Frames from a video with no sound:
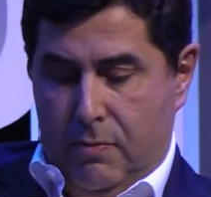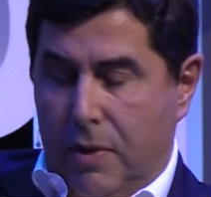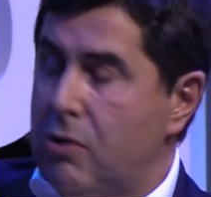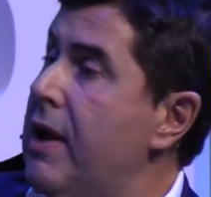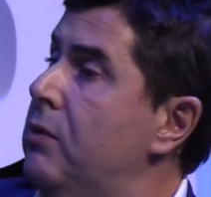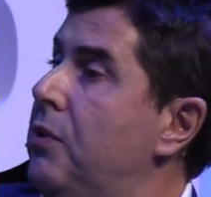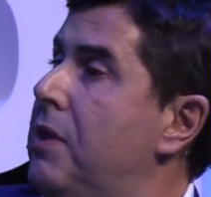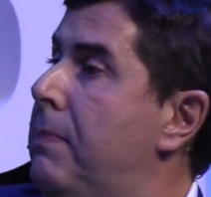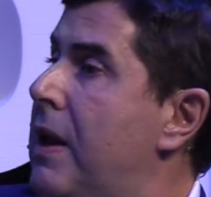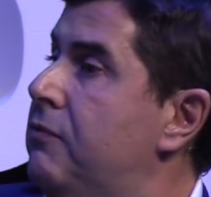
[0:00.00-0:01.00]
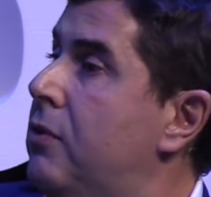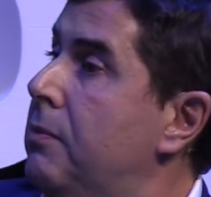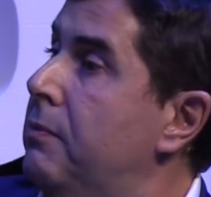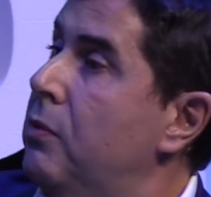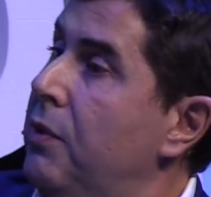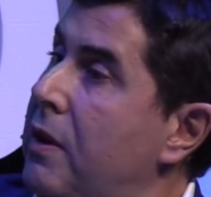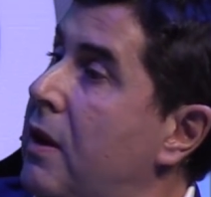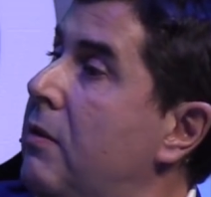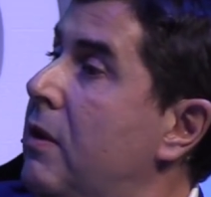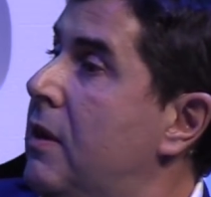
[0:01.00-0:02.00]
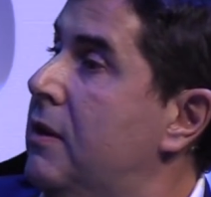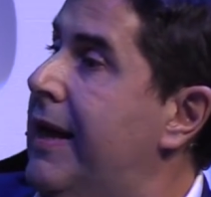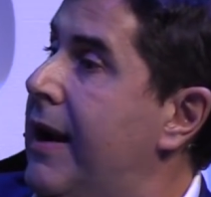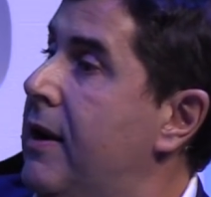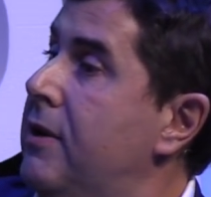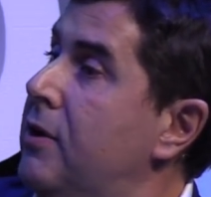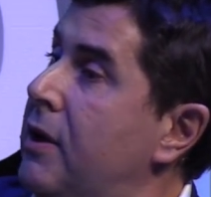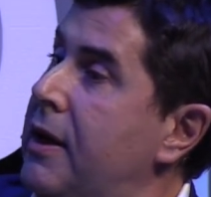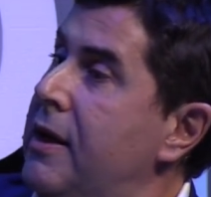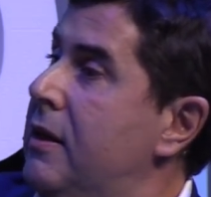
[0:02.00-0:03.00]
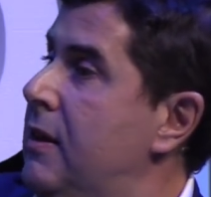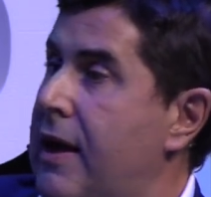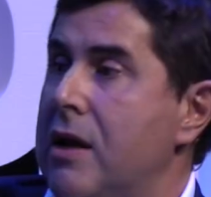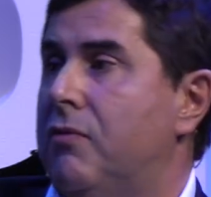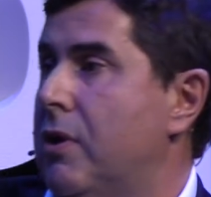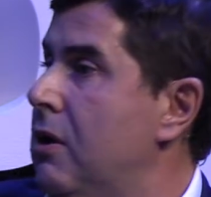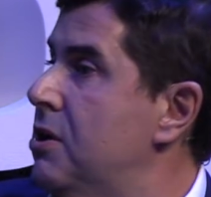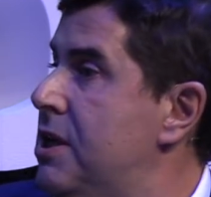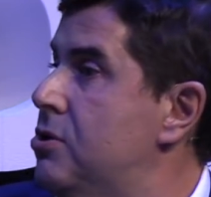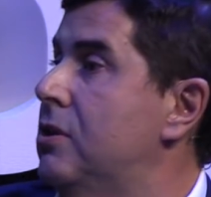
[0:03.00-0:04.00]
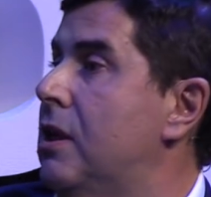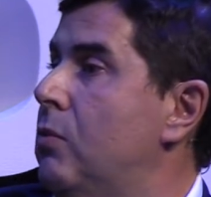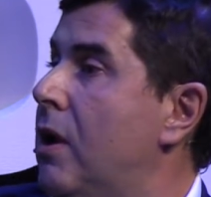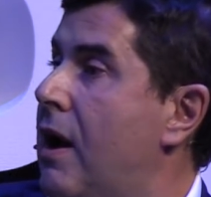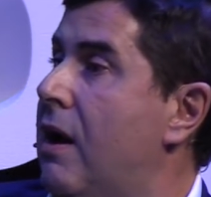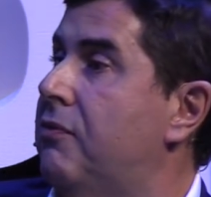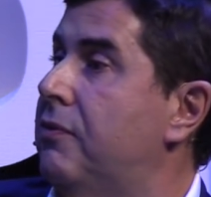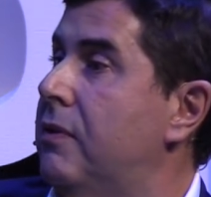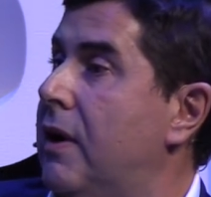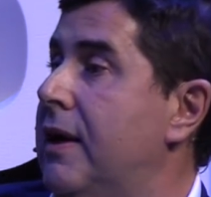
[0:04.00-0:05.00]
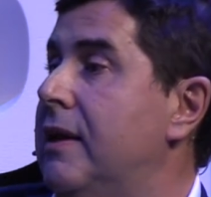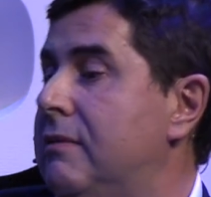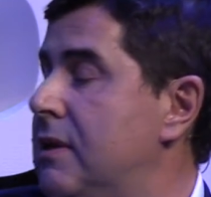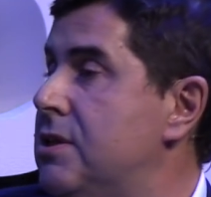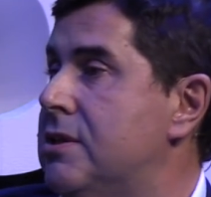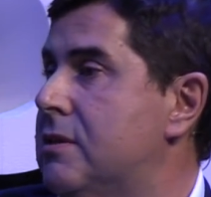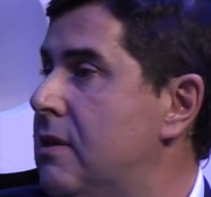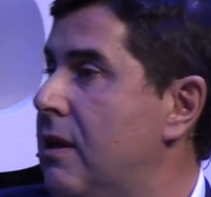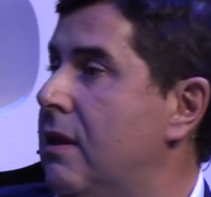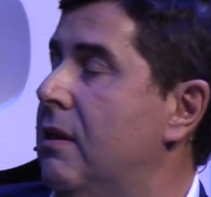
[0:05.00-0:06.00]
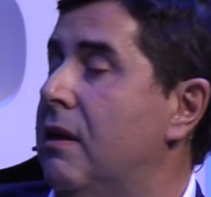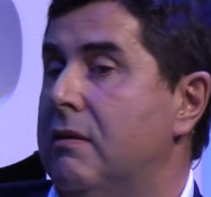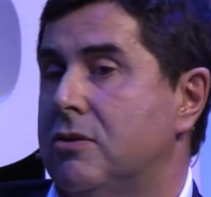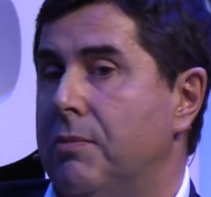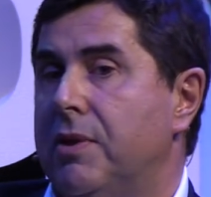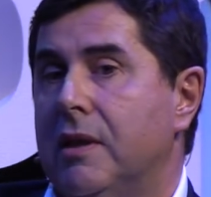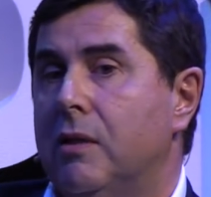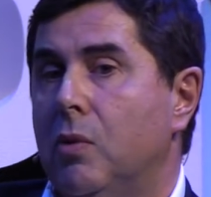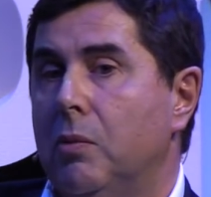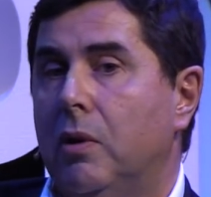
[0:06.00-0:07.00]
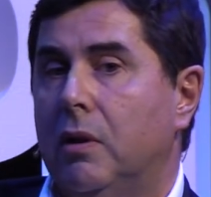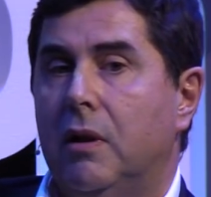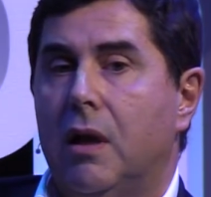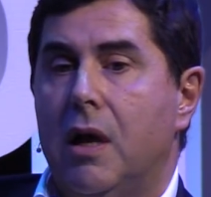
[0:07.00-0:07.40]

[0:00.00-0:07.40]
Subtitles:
be right with the platform, with the talent, the kind of organization that we have, and this is something that we will